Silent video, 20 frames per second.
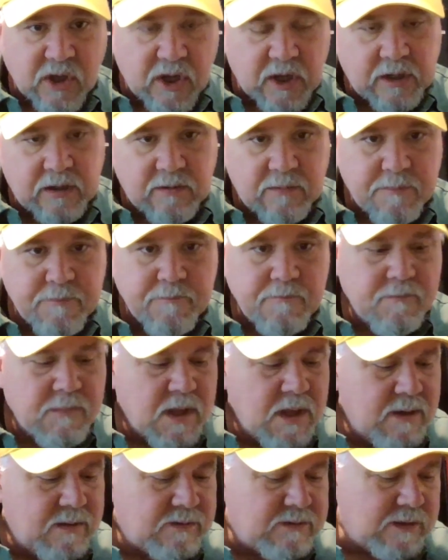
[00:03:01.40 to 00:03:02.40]
good.
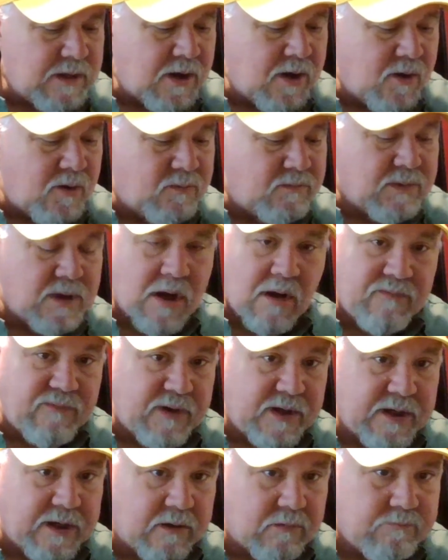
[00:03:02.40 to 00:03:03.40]
So go
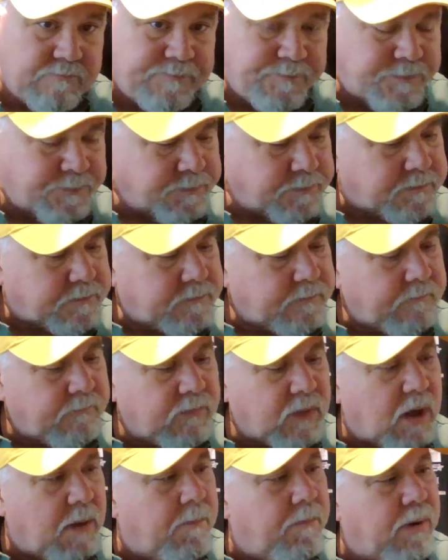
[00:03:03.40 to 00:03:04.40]
figure.
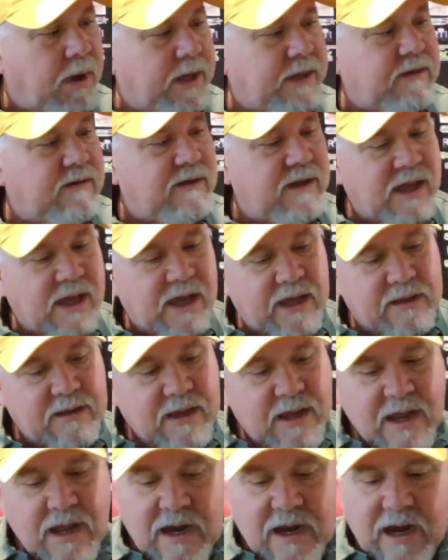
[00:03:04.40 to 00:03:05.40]
But
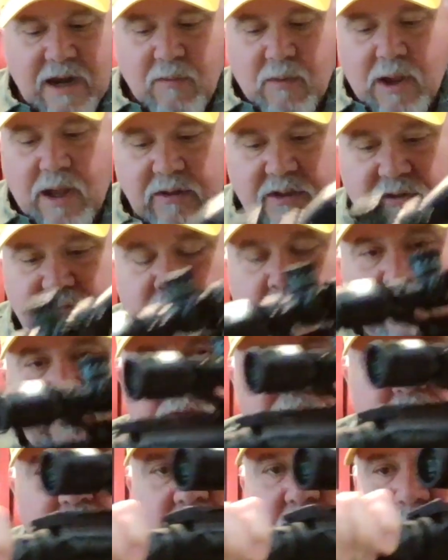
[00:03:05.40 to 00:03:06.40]
anyway, I'll just run
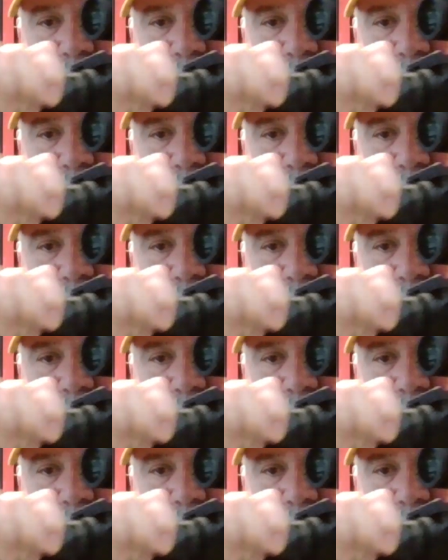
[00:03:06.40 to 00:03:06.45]
through